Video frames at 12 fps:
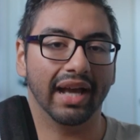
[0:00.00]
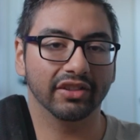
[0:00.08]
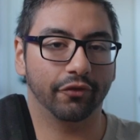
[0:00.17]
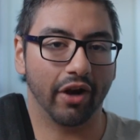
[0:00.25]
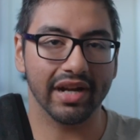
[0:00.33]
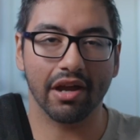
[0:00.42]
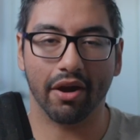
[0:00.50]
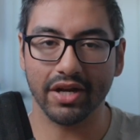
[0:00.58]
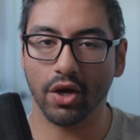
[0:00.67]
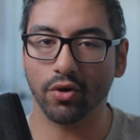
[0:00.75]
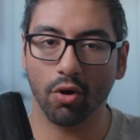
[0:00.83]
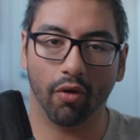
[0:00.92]
As of right now, I
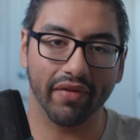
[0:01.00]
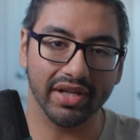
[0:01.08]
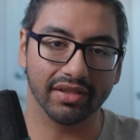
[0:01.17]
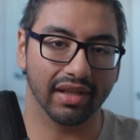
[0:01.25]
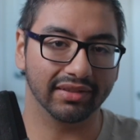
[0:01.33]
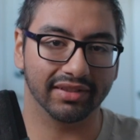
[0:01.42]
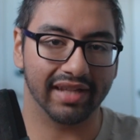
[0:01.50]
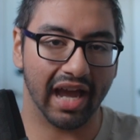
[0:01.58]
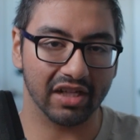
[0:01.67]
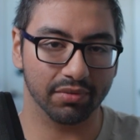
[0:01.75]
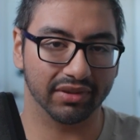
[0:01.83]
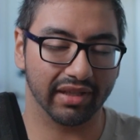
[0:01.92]
don't know of any lens
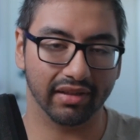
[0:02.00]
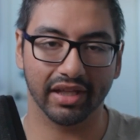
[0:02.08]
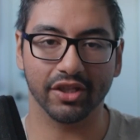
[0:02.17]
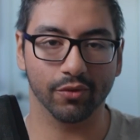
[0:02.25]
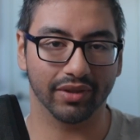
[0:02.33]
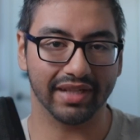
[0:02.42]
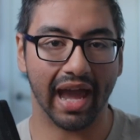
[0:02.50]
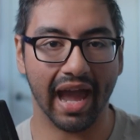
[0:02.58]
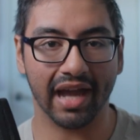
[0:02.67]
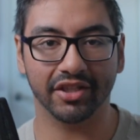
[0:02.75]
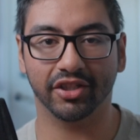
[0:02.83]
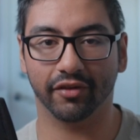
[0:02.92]
attachments that let you
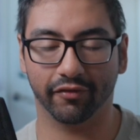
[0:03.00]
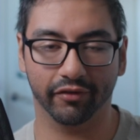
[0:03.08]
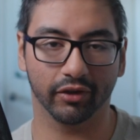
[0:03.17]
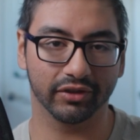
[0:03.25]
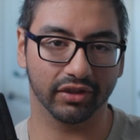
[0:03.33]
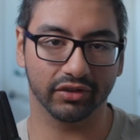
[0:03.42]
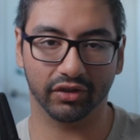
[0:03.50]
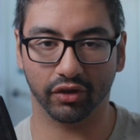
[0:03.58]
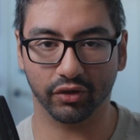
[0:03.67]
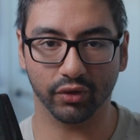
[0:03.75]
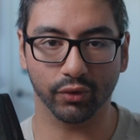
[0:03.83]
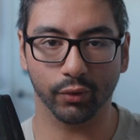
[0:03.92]
attach filters
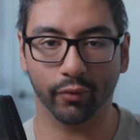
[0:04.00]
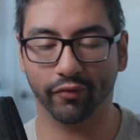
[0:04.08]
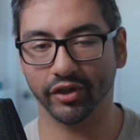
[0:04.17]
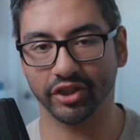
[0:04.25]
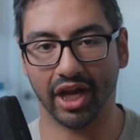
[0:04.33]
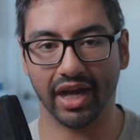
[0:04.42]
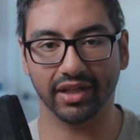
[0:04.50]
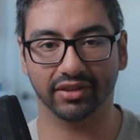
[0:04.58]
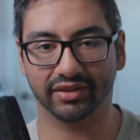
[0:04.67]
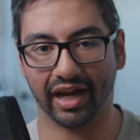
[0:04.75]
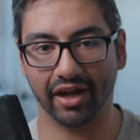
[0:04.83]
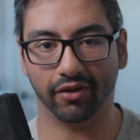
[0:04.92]
to fisheye
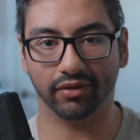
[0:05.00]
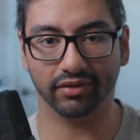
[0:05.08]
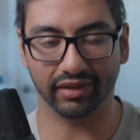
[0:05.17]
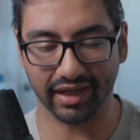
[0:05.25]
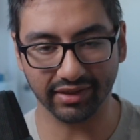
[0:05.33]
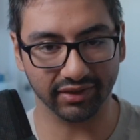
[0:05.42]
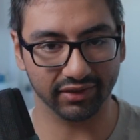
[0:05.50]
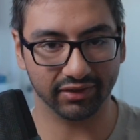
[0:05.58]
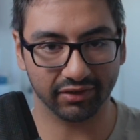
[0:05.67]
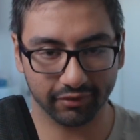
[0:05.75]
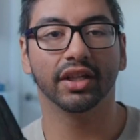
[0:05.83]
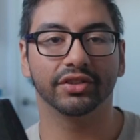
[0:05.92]
style
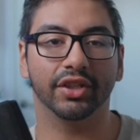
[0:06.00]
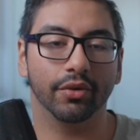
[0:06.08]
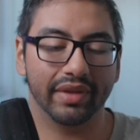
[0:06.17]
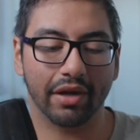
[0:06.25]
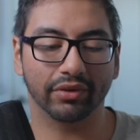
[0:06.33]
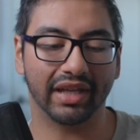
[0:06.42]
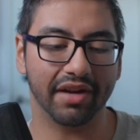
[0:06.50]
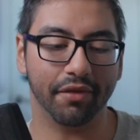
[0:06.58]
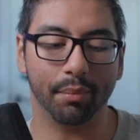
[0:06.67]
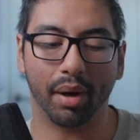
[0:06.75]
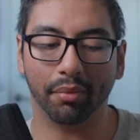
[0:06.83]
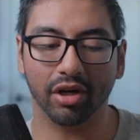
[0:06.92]
lenses. So that was kind
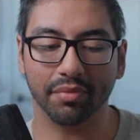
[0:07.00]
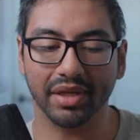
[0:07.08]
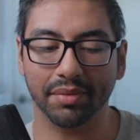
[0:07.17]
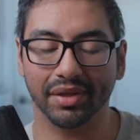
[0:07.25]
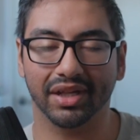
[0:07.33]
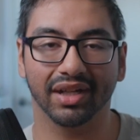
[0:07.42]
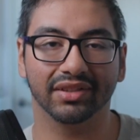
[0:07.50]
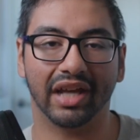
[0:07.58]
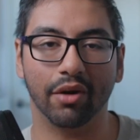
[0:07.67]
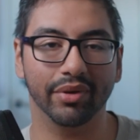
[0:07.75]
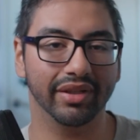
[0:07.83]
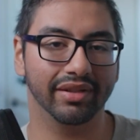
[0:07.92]
of a bummer to me, because
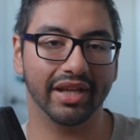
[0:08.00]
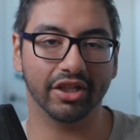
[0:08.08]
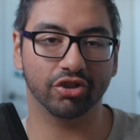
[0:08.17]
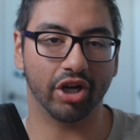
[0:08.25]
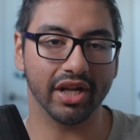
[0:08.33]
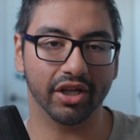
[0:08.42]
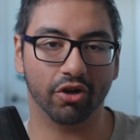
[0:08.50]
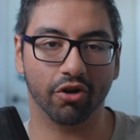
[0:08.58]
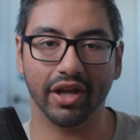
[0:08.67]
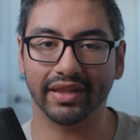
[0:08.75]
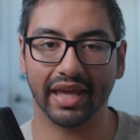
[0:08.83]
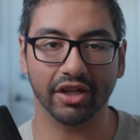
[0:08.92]
I really like trying to
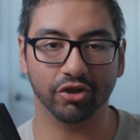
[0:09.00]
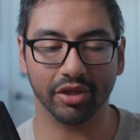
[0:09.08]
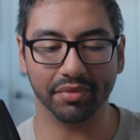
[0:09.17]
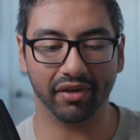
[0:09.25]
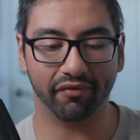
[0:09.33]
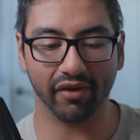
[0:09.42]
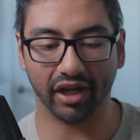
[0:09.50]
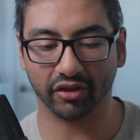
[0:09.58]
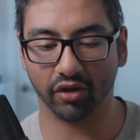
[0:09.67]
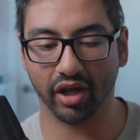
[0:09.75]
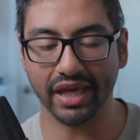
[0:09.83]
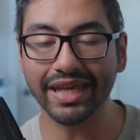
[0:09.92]
create that dreamy
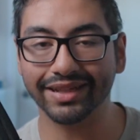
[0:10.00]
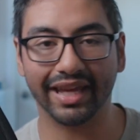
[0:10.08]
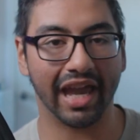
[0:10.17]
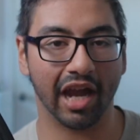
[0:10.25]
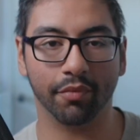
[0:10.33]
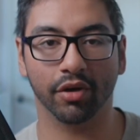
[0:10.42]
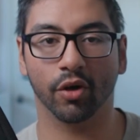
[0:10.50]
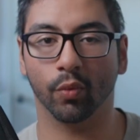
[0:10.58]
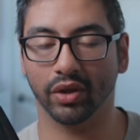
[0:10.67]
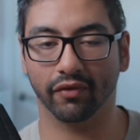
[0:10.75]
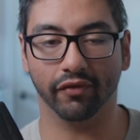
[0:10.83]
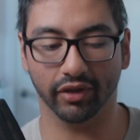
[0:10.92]
effect in camera
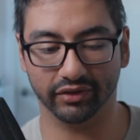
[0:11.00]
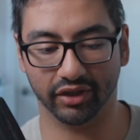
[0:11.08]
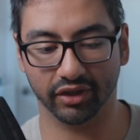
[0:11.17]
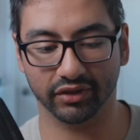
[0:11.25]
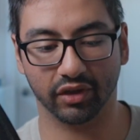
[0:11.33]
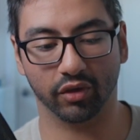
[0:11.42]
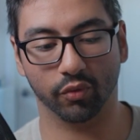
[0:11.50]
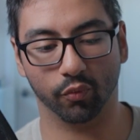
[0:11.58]
with filters,